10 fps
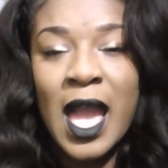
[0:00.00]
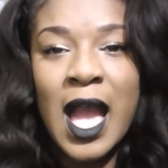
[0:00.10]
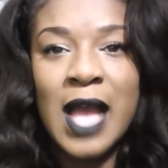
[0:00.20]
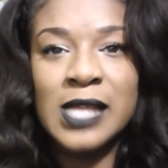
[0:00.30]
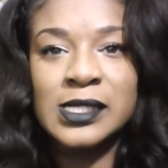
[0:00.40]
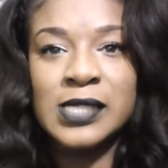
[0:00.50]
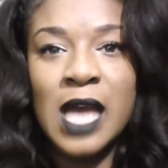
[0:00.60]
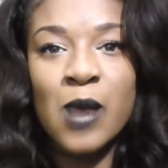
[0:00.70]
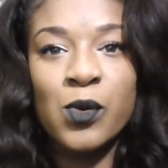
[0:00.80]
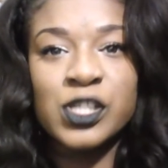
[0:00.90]
and
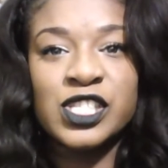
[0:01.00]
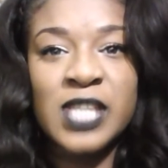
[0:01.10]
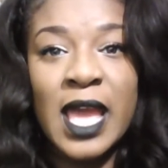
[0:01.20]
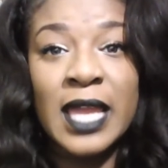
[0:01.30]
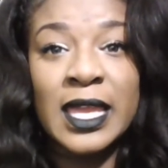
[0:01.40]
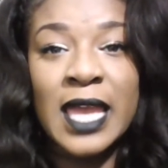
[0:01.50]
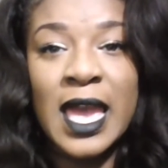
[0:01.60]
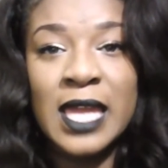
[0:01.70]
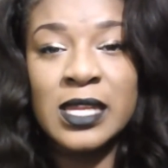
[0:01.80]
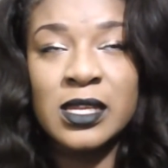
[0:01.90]
I washed it
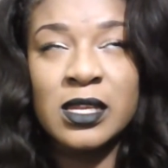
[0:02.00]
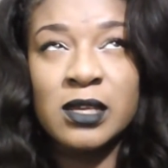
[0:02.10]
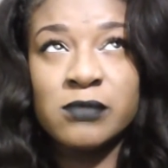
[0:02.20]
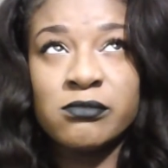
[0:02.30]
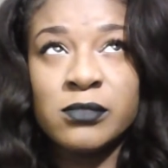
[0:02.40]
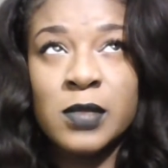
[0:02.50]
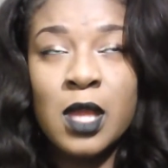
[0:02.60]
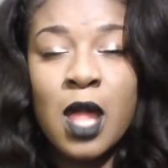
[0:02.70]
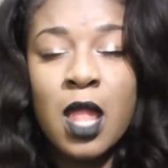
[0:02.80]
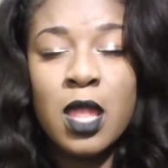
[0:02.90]
again
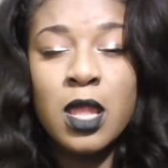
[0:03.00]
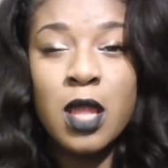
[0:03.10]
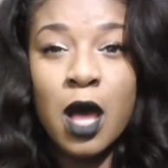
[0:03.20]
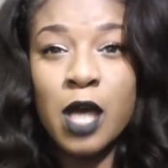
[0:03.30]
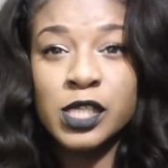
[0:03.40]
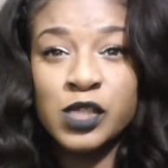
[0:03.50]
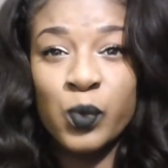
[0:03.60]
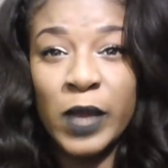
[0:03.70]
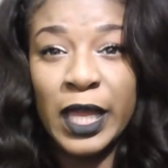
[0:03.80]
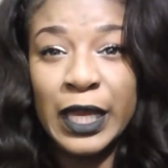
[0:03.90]
last
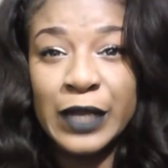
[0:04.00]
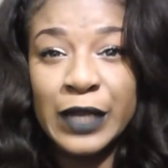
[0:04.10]
week.